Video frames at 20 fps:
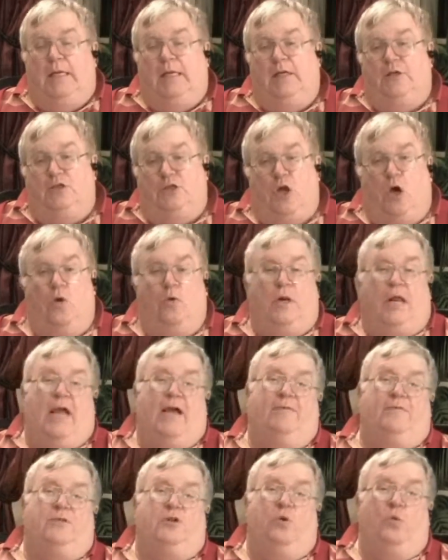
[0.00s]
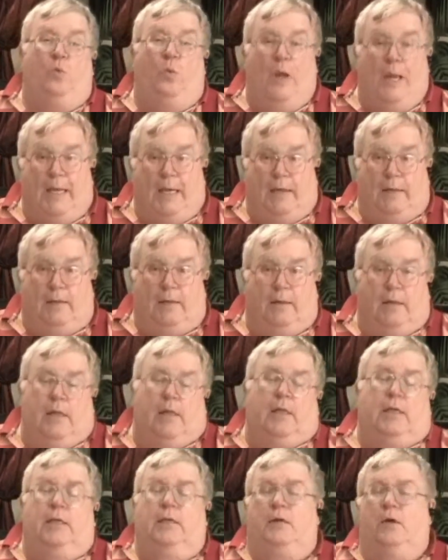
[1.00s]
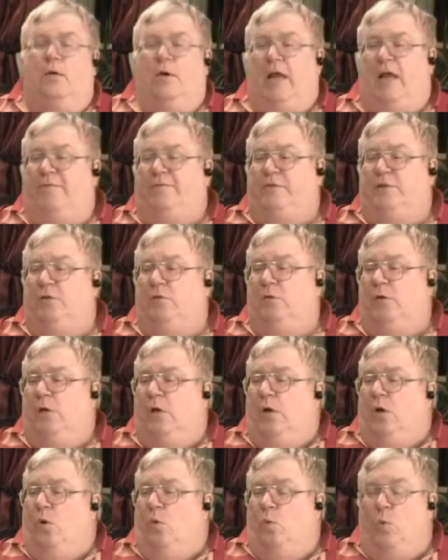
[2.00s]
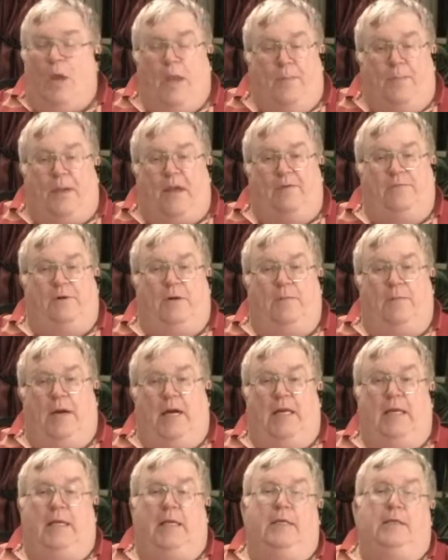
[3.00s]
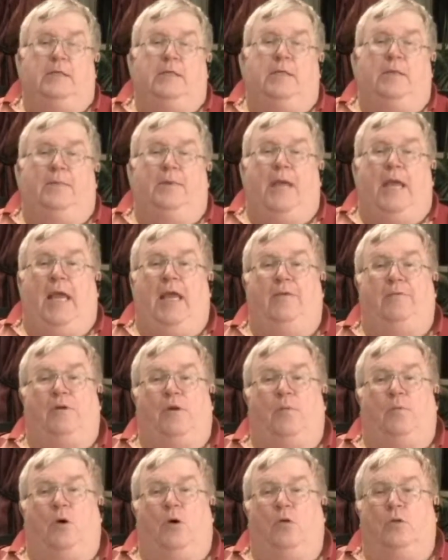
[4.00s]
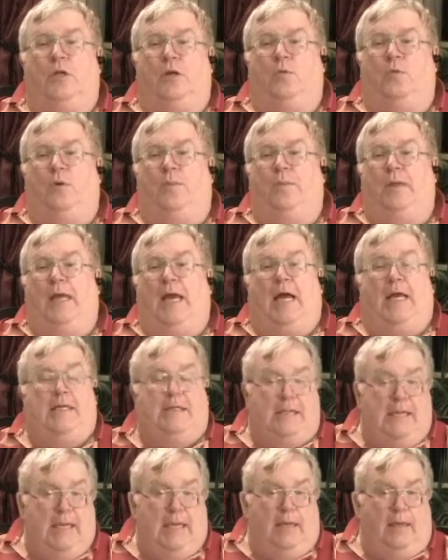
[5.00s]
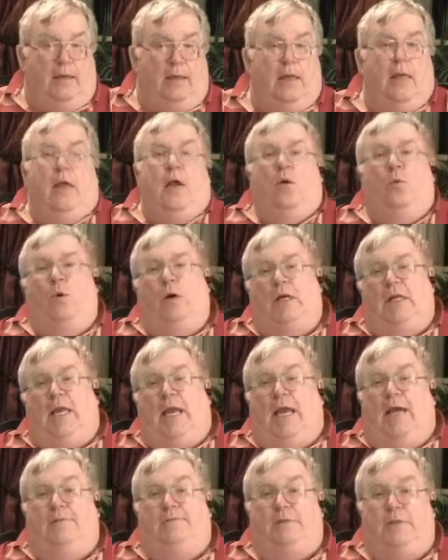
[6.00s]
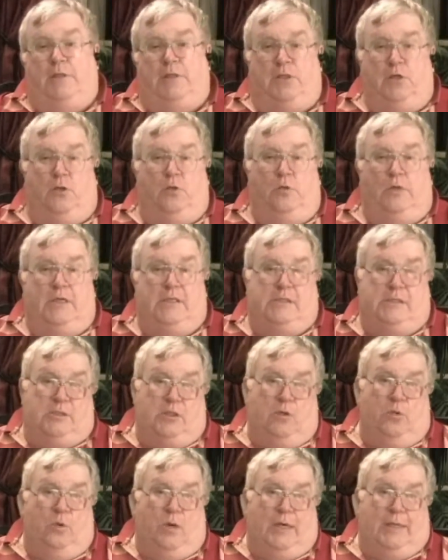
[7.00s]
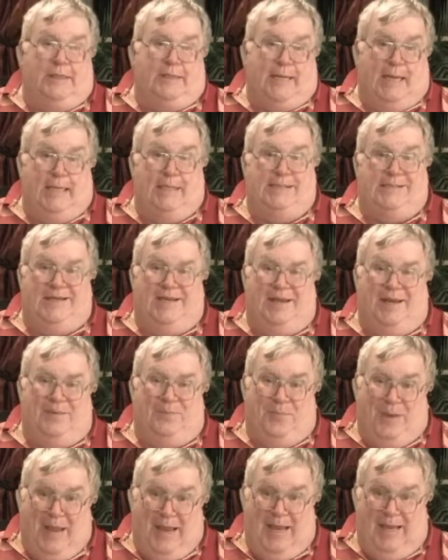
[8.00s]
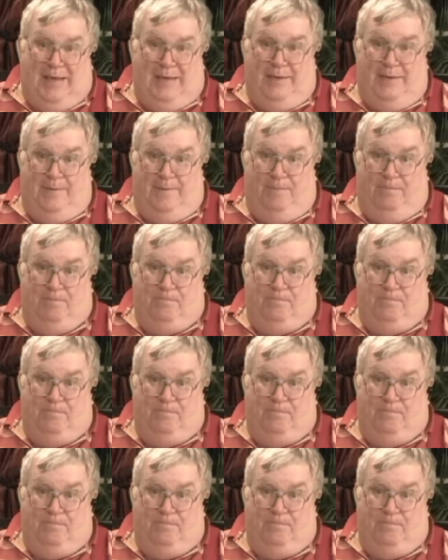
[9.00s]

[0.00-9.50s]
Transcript: You don't have to win. You don't have to whip everybody into the behavior mode that would be ideal. What you have to do is do what it takes to get paid.